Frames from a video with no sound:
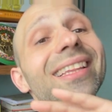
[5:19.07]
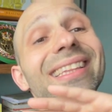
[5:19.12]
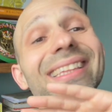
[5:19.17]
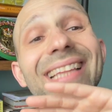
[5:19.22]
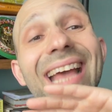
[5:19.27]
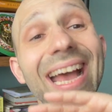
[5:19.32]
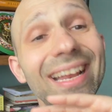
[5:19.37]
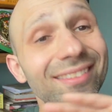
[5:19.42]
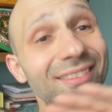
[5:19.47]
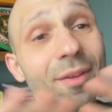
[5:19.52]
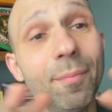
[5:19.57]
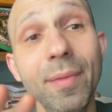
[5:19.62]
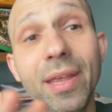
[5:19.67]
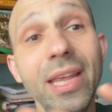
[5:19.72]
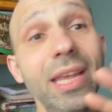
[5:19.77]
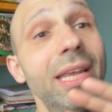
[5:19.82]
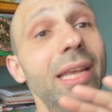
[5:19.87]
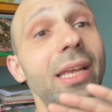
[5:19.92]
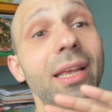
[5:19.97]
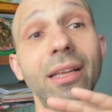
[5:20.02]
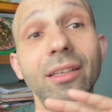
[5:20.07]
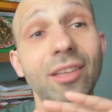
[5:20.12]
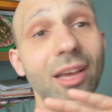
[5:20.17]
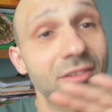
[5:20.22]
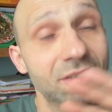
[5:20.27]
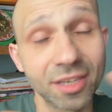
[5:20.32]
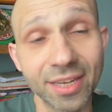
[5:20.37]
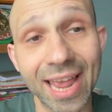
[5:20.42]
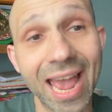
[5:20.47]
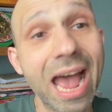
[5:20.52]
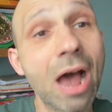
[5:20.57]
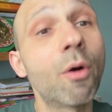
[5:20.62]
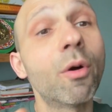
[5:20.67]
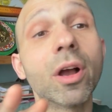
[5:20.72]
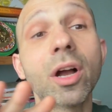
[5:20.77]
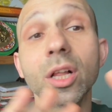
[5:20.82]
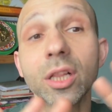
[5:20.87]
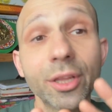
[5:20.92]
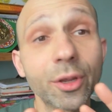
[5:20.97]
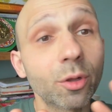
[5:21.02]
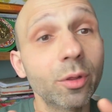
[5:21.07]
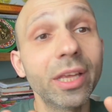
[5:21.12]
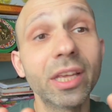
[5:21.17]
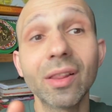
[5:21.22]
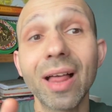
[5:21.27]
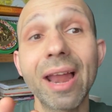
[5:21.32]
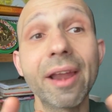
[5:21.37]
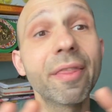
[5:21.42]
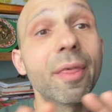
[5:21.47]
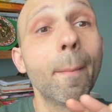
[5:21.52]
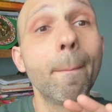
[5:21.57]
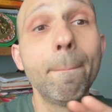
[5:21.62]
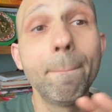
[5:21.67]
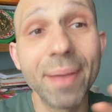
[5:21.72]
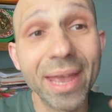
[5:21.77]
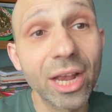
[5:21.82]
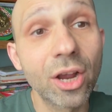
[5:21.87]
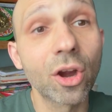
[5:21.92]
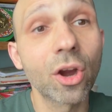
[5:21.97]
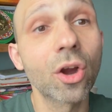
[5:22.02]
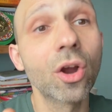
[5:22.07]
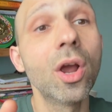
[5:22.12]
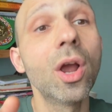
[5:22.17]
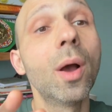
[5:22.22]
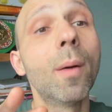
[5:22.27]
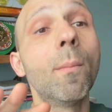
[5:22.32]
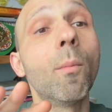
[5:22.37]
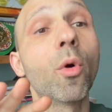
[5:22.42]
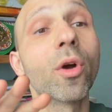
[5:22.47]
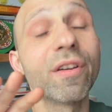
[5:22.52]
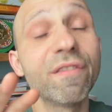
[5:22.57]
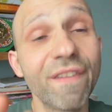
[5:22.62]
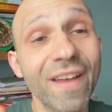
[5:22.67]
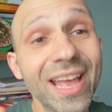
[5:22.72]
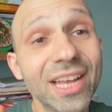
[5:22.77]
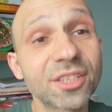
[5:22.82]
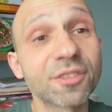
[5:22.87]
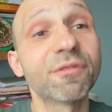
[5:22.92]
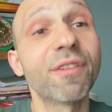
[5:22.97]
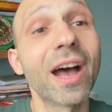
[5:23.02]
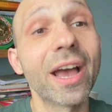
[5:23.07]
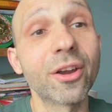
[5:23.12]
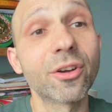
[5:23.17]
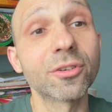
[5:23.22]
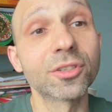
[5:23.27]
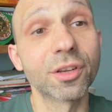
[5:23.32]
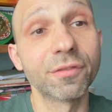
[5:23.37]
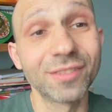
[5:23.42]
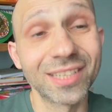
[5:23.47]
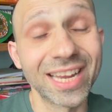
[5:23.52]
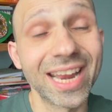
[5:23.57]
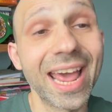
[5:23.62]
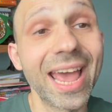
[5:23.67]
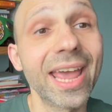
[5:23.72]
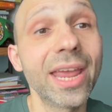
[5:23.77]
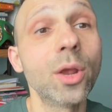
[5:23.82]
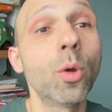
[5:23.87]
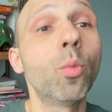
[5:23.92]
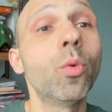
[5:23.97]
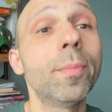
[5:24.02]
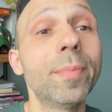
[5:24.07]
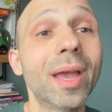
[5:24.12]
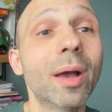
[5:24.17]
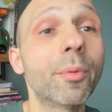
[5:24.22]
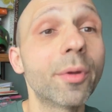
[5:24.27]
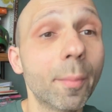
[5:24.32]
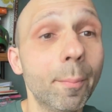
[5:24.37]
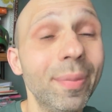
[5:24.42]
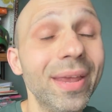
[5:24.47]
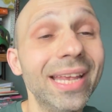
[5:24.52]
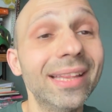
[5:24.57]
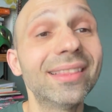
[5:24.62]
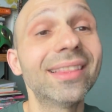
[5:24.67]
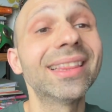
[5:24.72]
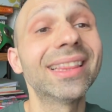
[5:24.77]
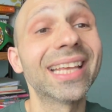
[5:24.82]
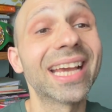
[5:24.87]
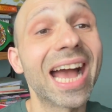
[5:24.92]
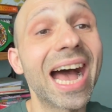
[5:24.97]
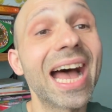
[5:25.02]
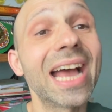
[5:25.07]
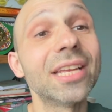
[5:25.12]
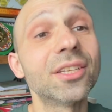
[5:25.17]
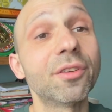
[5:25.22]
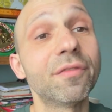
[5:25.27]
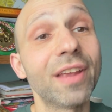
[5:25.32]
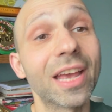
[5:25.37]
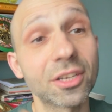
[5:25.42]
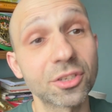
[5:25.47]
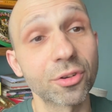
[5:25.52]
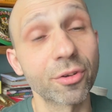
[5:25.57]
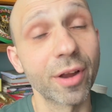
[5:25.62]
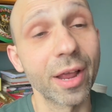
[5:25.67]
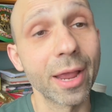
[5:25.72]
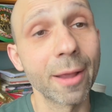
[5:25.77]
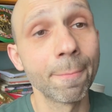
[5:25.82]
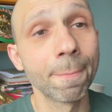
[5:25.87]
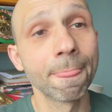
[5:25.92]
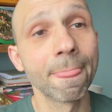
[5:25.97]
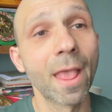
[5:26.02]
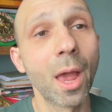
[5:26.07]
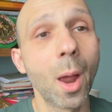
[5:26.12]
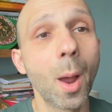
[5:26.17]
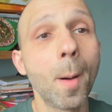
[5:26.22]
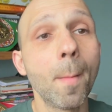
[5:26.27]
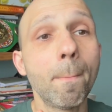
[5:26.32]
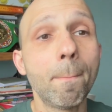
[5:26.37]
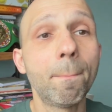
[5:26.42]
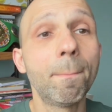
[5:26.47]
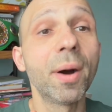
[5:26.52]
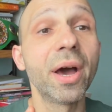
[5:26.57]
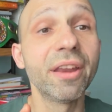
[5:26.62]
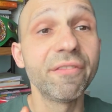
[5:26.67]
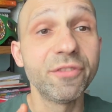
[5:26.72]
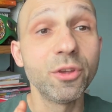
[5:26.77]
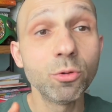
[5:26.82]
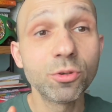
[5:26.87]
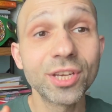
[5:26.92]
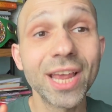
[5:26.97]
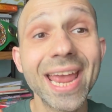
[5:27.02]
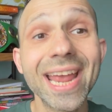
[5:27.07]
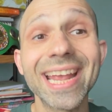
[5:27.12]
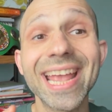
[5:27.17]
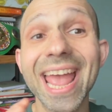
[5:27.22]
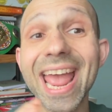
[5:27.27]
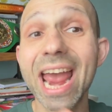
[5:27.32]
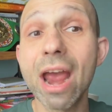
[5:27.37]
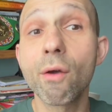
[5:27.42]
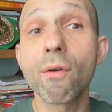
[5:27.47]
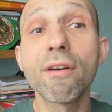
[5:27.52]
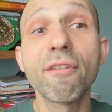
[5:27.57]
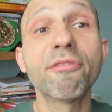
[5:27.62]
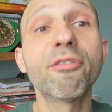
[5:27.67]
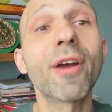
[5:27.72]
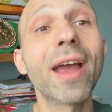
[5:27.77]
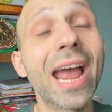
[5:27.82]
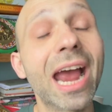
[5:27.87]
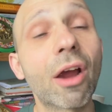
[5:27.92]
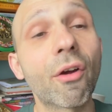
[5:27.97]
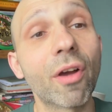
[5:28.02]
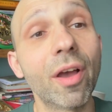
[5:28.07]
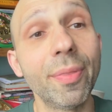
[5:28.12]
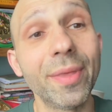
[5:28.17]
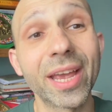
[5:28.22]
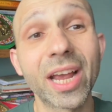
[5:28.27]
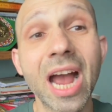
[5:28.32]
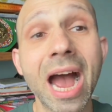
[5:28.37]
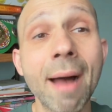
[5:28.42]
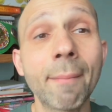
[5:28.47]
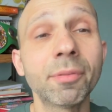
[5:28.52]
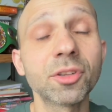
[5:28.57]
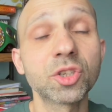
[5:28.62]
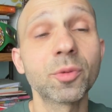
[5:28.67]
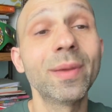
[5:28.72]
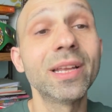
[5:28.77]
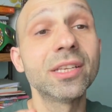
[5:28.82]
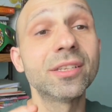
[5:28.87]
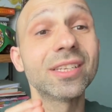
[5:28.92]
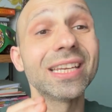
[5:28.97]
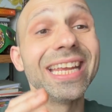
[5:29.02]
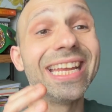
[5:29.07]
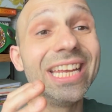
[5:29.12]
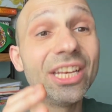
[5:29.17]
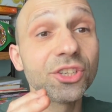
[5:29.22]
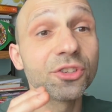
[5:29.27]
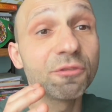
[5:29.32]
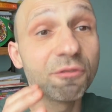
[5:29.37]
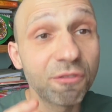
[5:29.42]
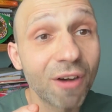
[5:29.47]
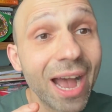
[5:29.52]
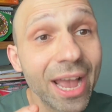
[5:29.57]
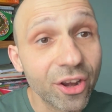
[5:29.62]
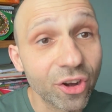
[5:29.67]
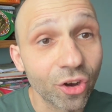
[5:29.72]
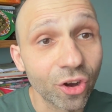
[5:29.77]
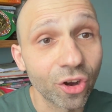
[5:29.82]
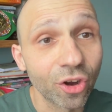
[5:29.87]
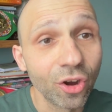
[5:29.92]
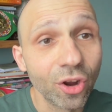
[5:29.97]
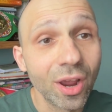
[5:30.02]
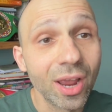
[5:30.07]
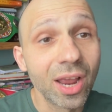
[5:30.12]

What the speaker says: that to me doesn't count. And clearly a lot of the bigger, more advanced fighters of today would be able to beat the guys of yesterday. But if you take era for era and the accomplishments each fighter